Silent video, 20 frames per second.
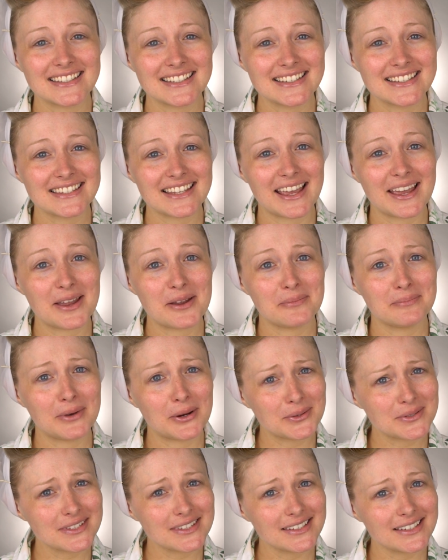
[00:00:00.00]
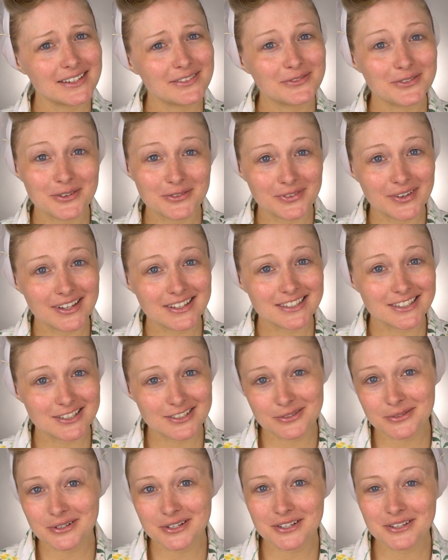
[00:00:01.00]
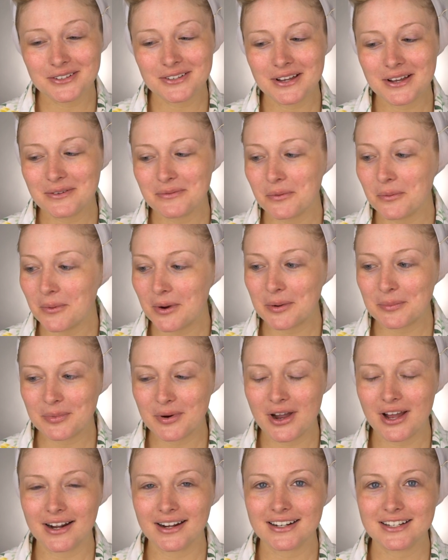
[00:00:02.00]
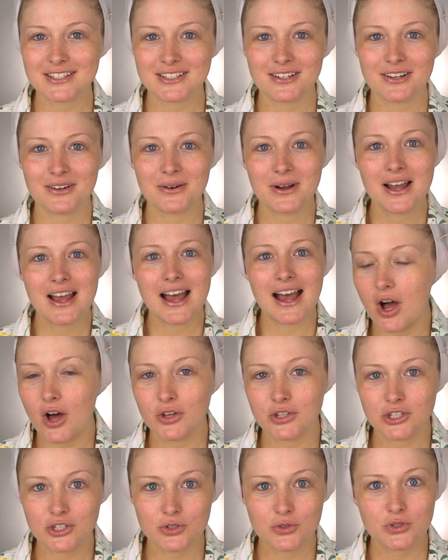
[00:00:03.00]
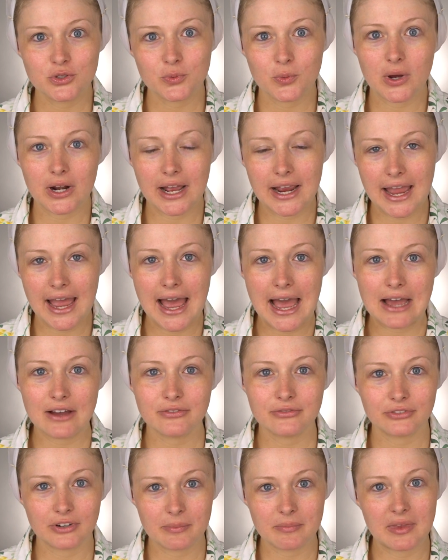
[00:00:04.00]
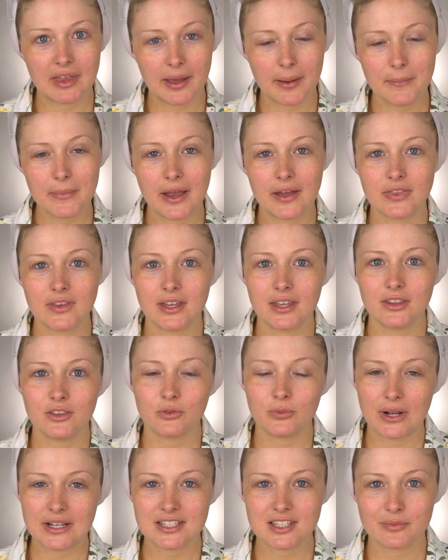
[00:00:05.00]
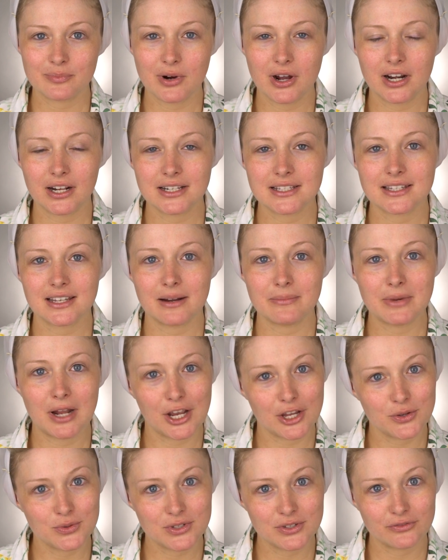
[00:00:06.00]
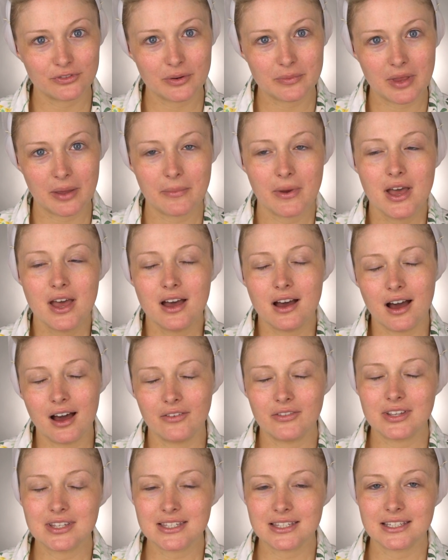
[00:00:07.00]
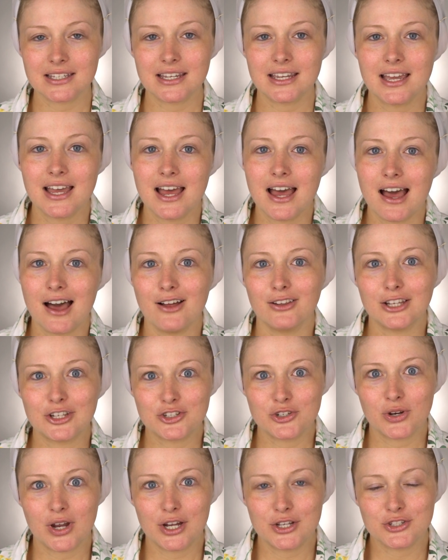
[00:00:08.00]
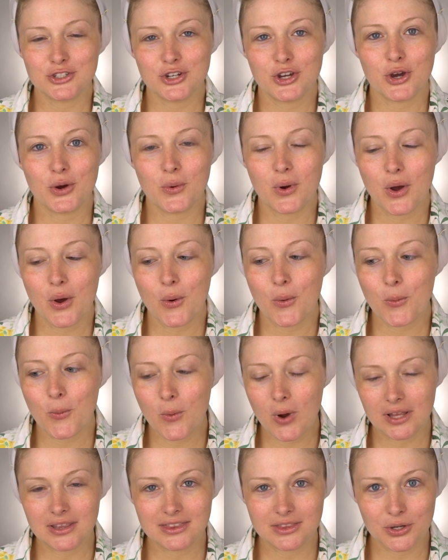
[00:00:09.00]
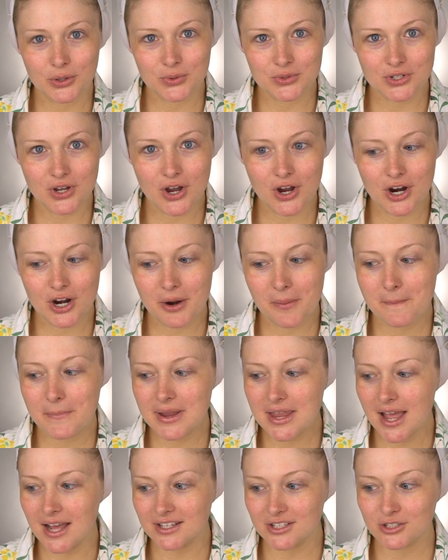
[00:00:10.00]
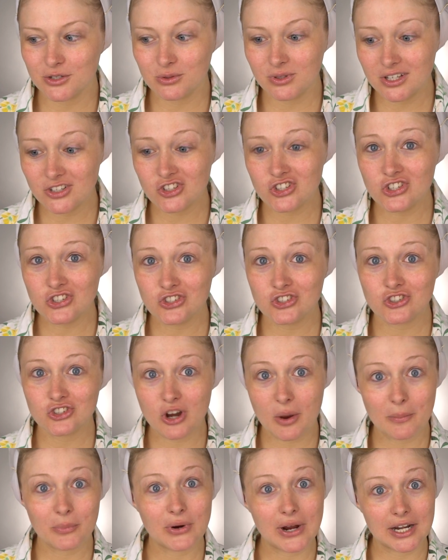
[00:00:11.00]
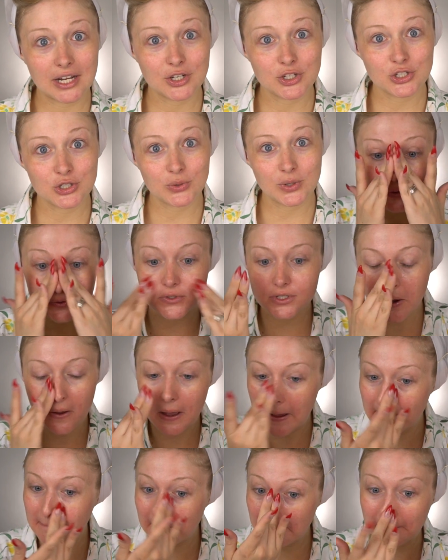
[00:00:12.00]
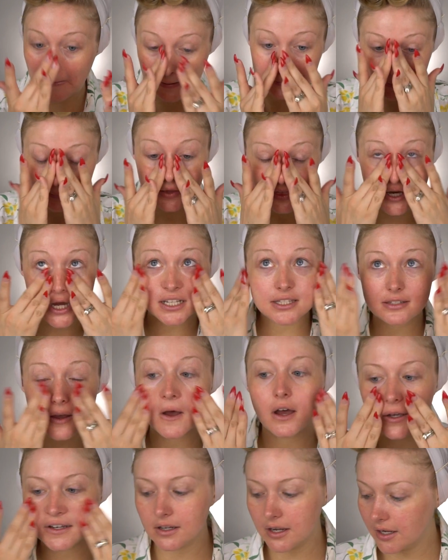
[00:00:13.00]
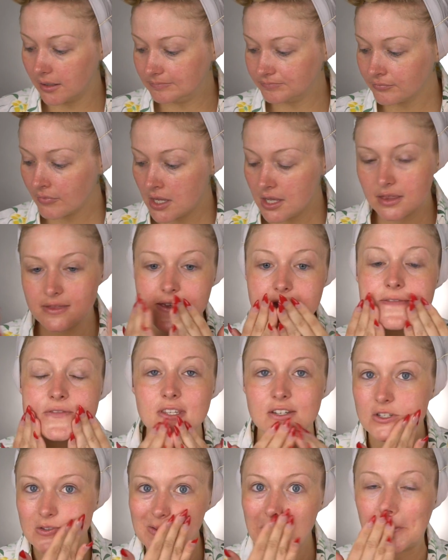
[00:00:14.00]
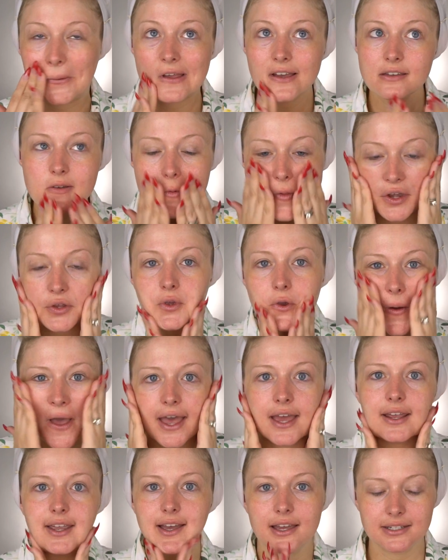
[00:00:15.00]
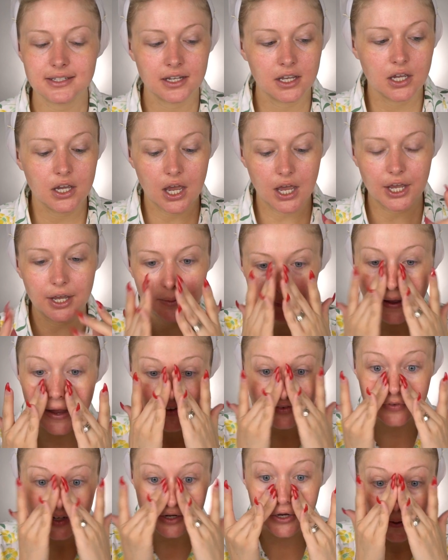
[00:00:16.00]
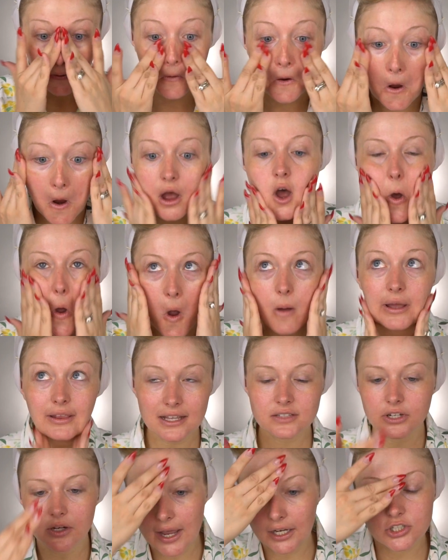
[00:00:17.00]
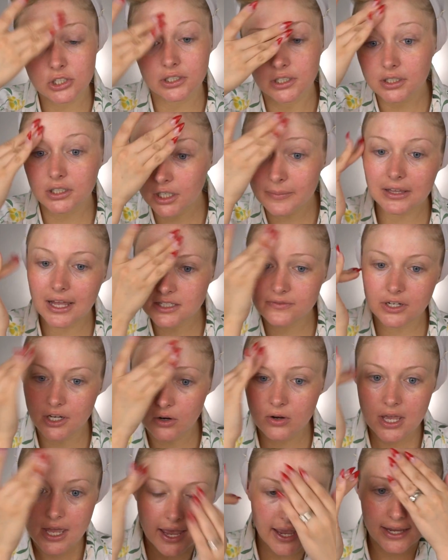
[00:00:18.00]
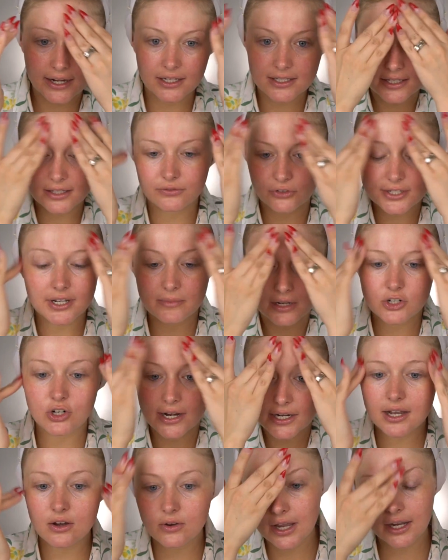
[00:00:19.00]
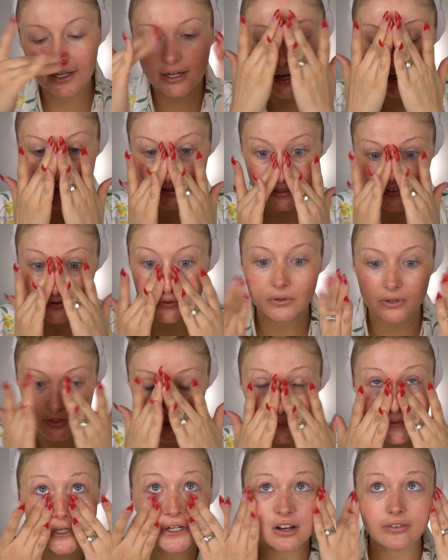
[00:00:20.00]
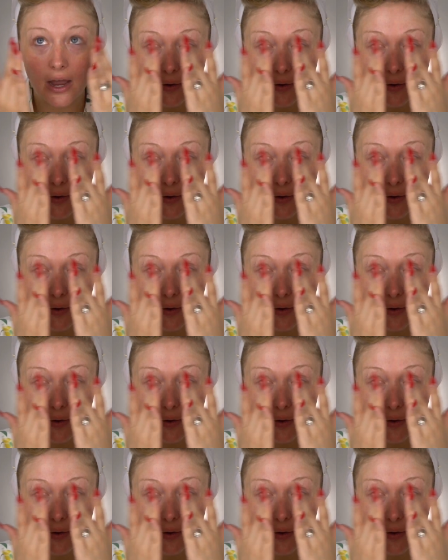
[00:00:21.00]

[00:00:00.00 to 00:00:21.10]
is a mostly full face tutorial of one product, so I'll use what I have from them, and then the rest of the products that I'm not using from them, obviously I'll let you guys know what those are. But yeah, so let's just jump right into it. Let's go in with the Physicians Formula Organic Wear Bright Booster Oil Elixir, and this is just going to help add some moisture to my face before I start